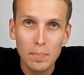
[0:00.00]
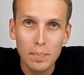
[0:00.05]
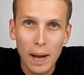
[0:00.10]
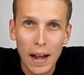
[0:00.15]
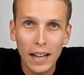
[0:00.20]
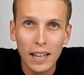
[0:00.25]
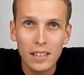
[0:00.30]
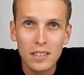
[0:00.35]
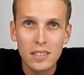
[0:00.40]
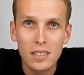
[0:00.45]

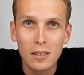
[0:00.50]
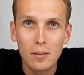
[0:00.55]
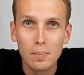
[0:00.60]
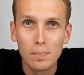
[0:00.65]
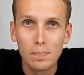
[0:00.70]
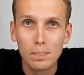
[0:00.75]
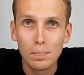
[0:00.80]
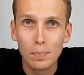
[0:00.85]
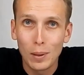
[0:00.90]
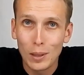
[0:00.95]
and
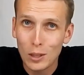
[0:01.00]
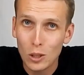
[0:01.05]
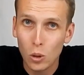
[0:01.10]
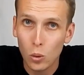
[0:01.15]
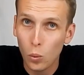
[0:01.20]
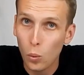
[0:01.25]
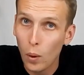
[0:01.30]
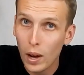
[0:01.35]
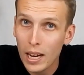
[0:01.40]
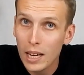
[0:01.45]
rebalance
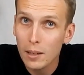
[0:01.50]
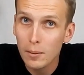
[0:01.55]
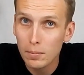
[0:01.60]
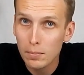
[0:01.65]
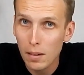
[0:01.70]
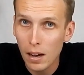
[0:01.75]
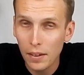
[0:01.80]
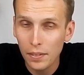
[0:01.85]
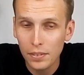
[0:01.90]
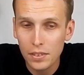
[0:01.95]
it
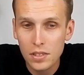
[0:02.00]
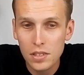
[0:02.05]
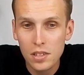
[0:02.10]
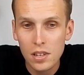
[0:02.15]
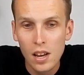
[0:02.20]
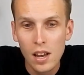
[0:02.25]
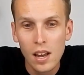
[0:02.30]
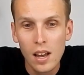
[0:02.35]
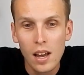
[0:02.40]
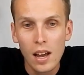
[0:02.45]
between
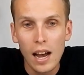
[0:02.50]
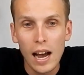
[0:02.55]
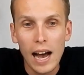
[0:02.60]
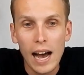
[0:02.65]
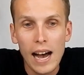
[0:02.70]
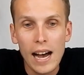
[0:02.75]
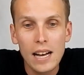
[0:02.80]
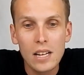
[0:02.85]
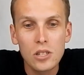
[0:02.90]
months.